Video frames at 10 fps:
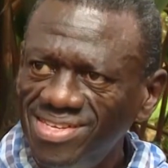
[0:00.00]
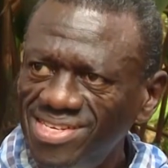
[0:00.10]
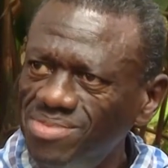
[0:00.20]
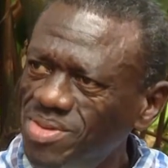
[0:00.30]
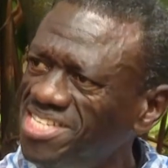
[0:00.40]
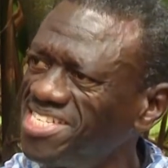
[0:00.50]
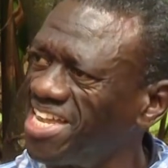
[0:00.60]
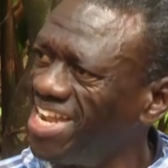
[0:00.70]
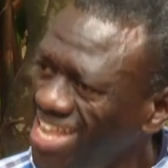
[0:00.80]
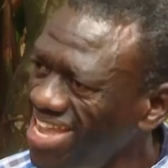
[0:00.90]
It means
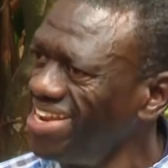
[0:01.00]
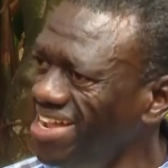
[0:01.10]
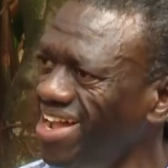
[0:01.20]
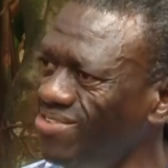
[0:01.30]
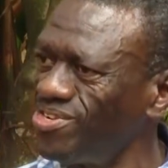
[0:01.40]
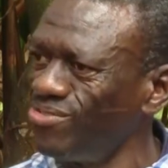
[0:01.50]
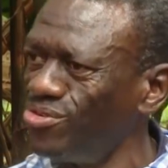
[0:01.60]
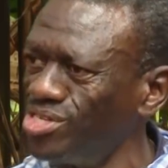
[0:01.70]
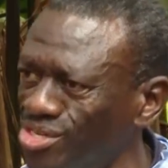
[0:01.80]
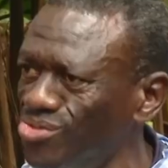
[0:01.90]
clearly after
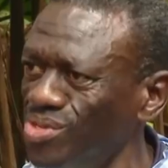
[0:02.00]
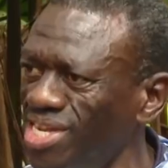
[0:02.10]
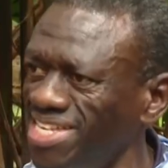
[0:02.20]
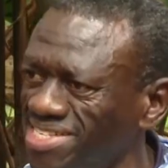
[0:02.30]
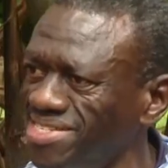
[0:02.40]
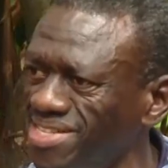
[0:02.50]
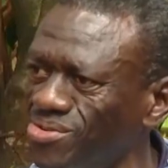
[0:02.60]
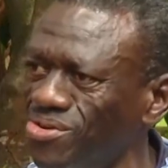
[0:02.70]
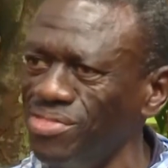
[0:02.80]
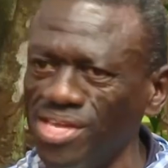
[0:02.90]
42 days, the
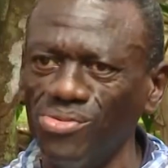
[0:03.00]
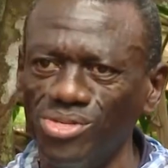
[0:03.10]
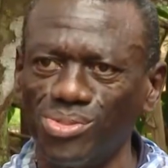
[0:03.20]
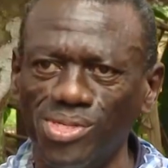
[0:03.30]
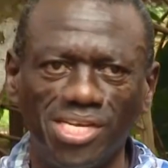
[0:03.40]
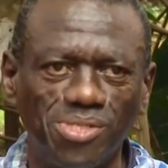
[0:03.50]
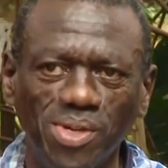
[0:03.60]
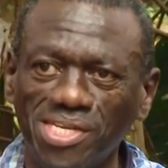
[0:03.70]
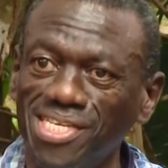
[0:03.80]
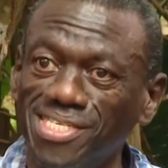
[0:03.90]
only thing we should
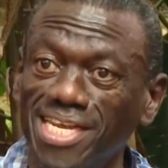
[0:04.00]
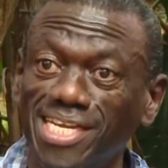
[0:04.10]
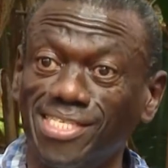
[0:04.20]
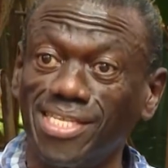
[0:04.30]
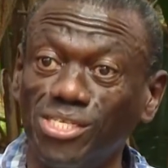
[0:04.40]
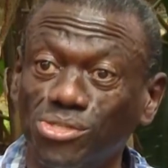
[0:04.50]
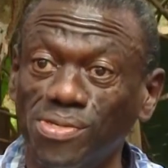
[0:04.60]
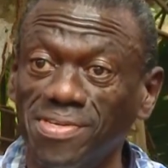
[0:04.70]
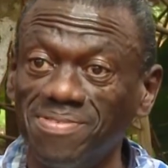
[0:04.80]
expect is an extension